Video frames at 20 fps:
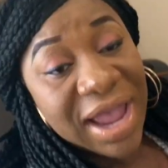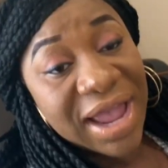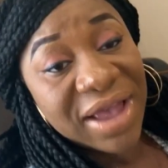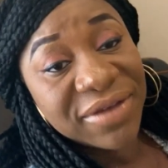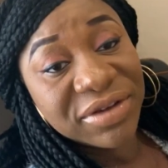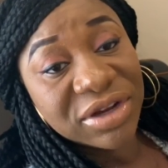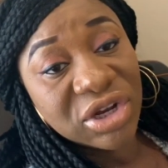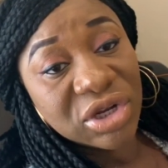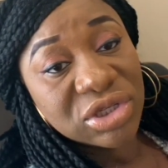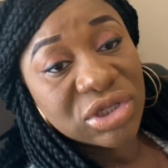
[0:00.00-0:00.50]
I
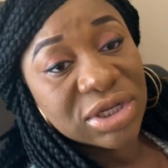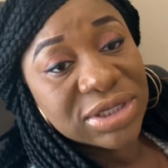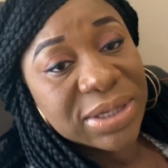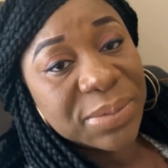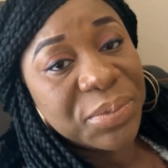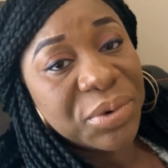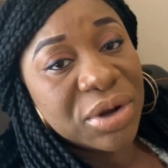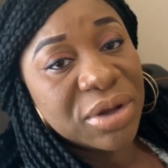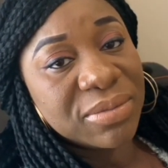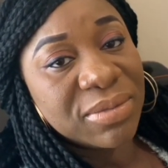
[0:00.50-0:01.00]
have a doctor's
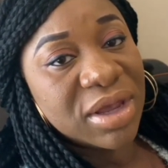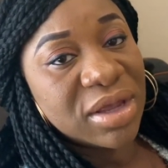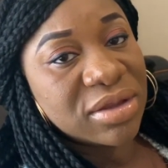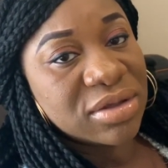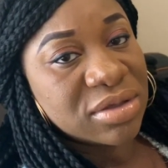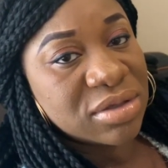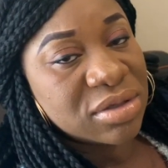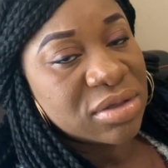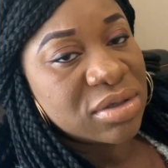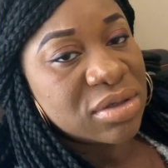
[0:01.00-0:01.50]

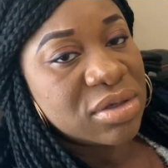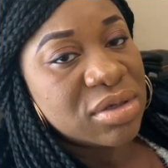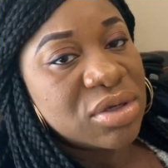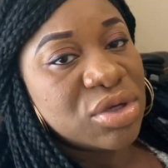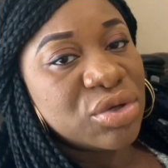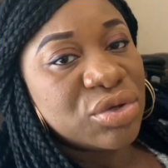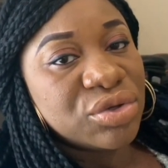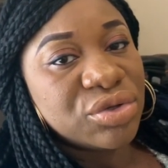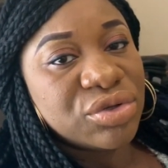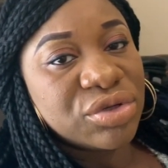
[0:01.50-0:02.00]
appointment
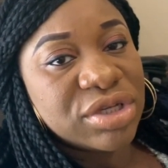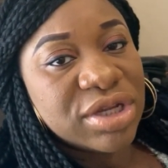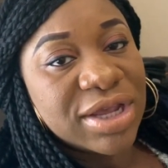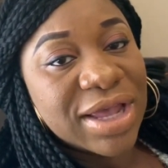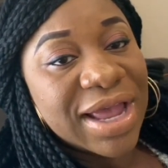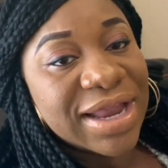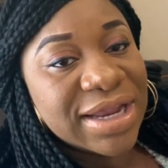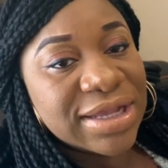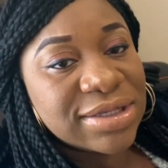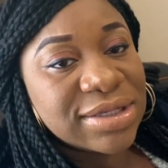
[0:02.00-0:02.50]
today
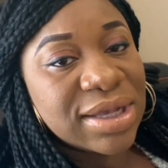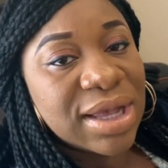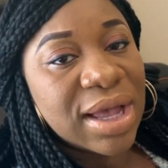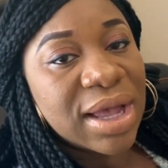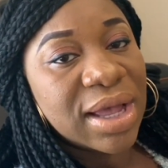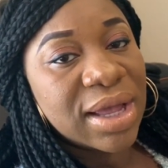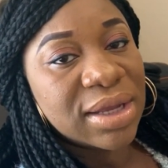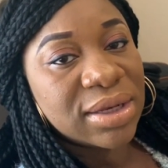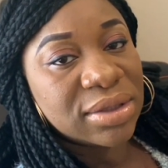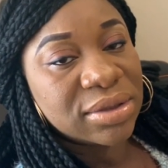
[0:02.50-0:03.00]
and it's
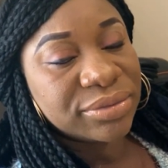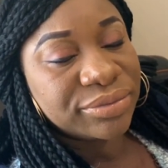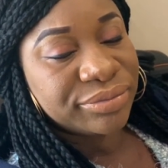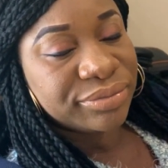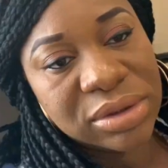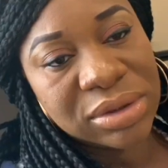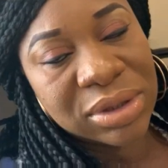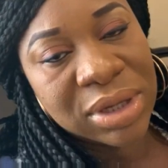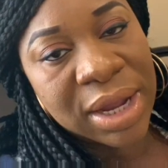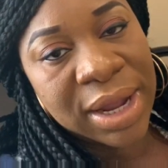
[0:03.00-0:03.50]
scan.
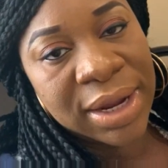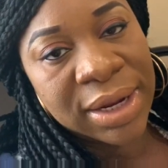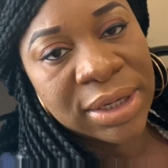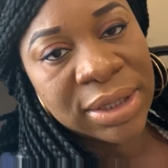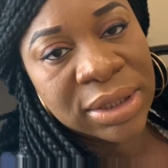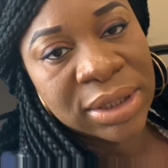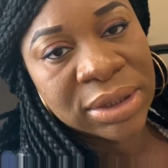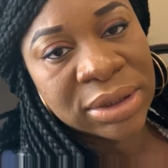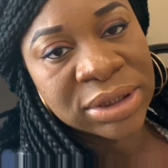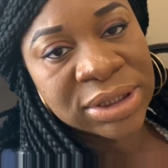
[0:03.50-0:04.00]
I
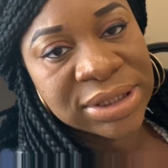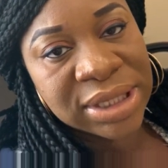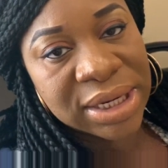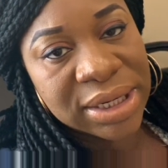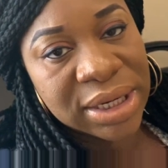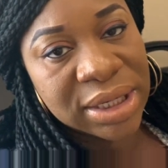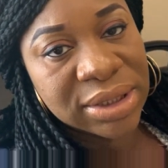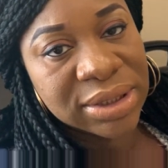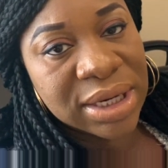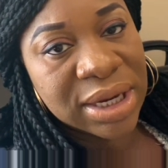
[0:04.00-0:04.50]

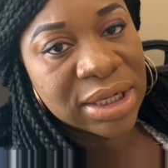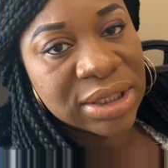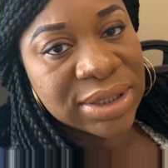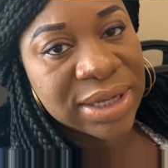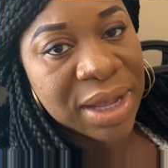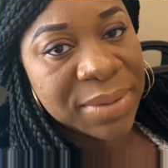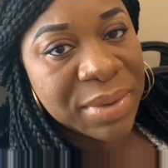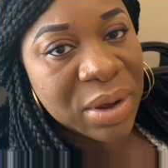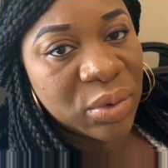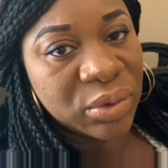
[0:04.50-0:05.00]
decided that
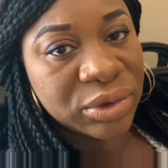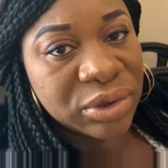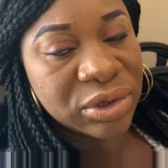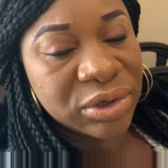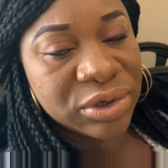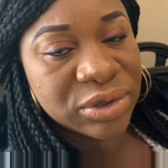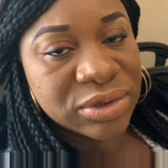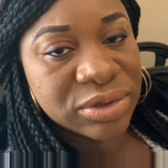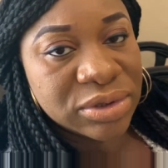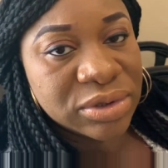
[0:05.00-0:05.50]
Kaima would not
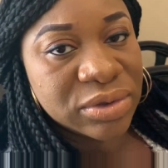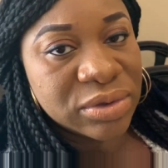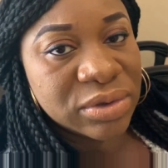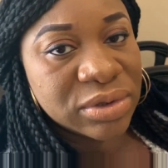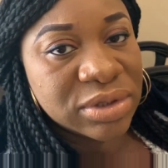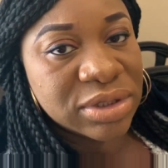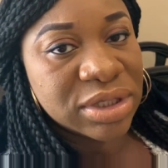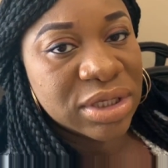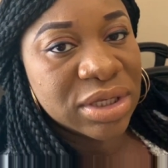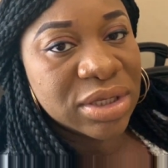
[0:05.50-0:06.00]
go to school
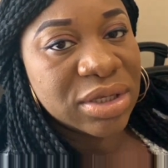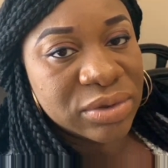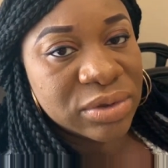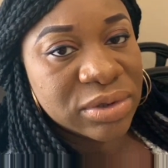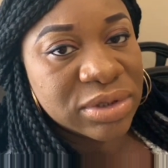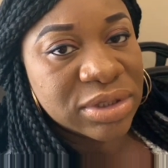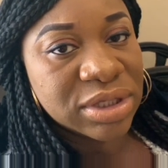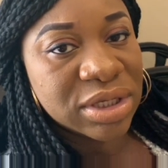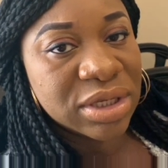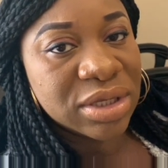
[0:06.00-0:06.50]
today,
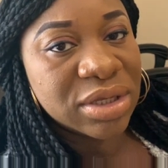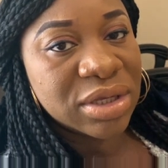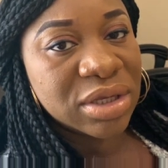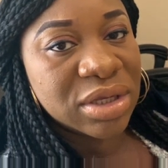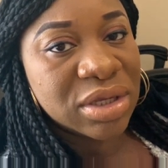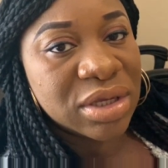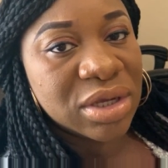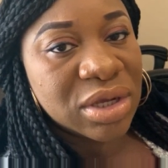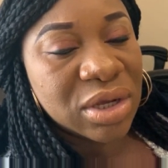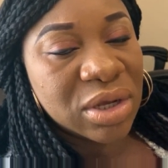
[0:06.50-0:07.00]

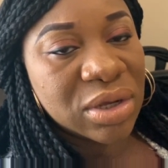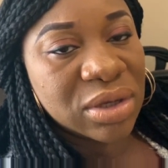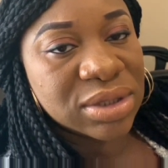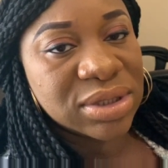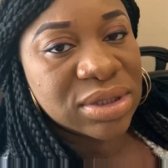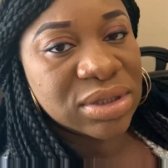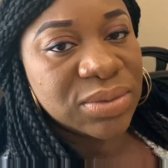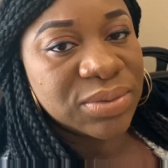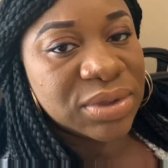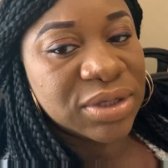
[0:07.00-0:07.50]
because
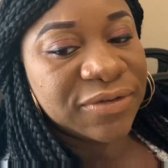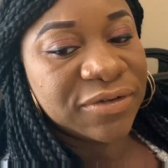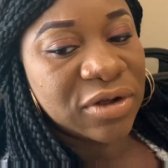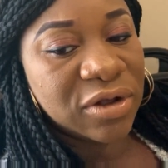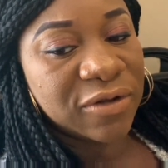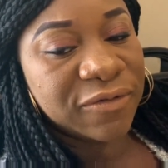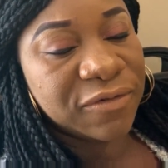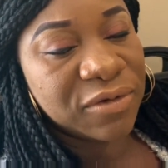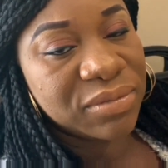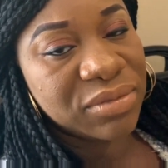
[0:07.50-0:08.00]
it's
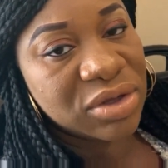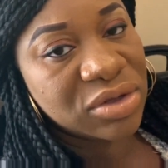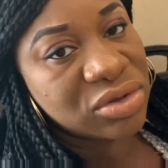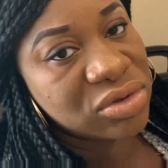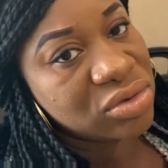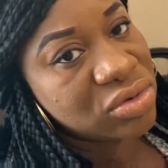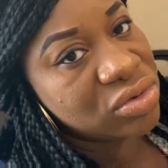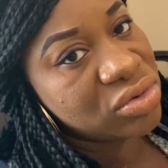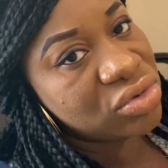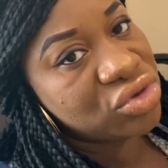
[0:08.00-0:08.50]
difficult for me
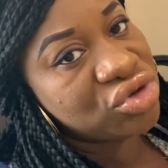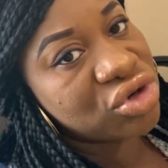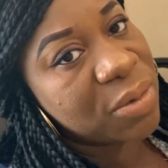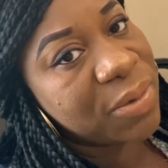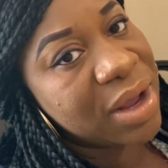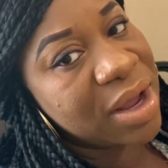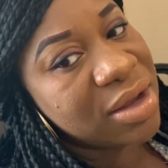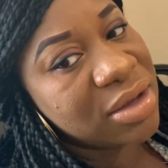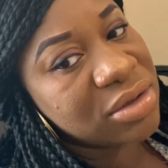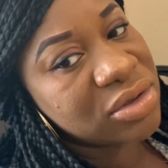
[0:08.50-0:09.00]
to drop
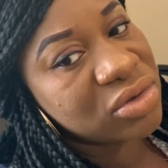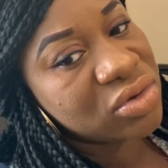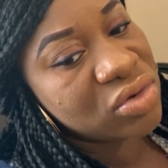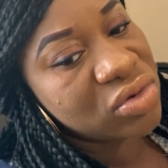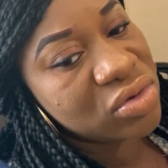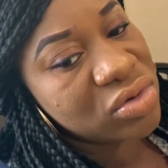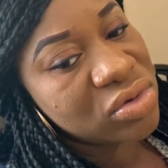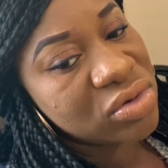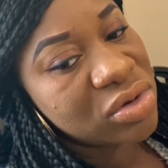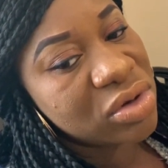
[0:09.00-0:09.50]
her in
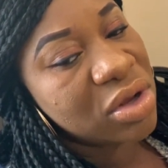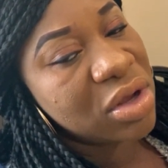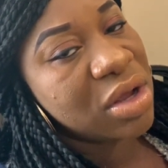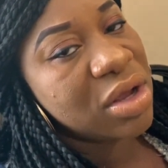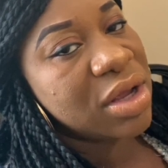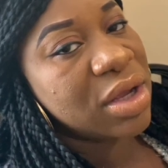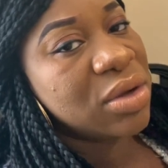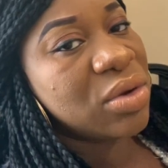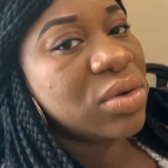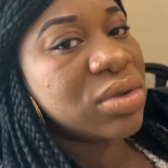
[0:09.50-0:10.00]
school,
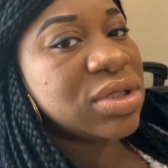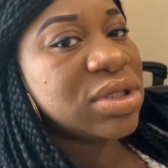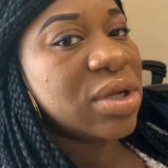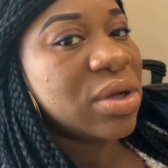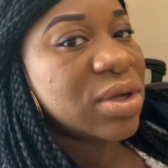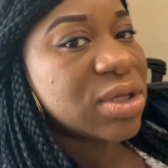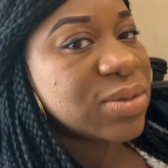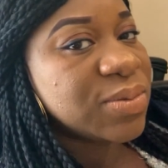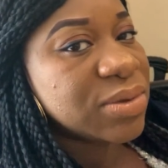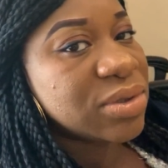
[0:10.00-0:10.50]
go to the
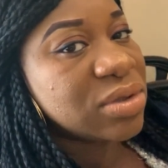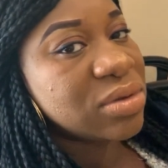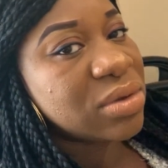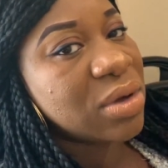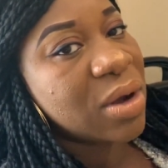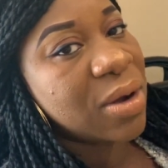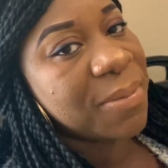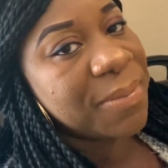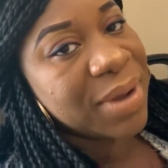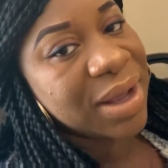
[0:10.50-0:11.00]
hospital,
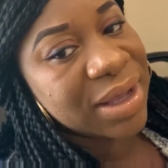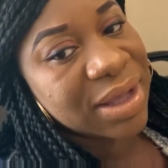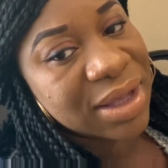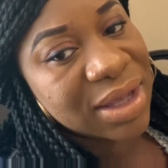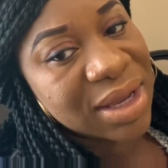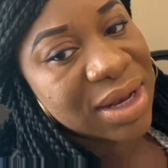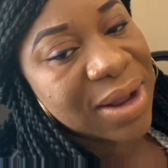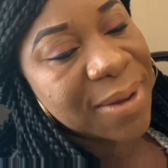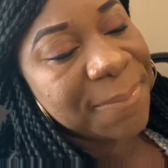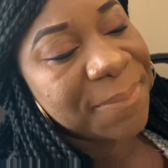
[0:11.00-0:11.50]
come back
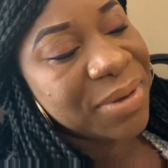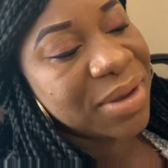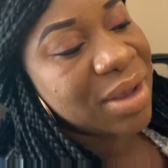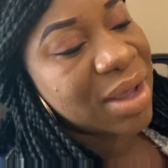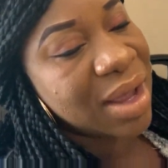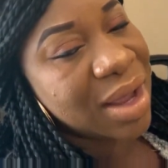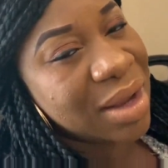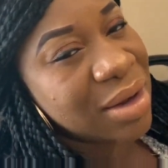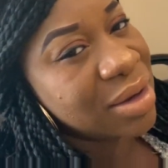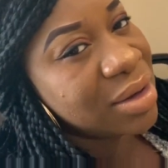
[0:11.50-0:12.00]
again and pick
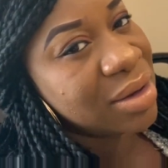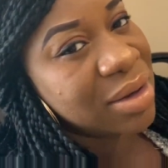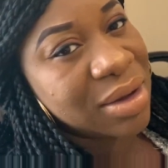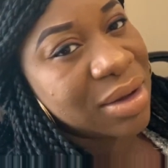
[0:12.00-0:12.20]
her.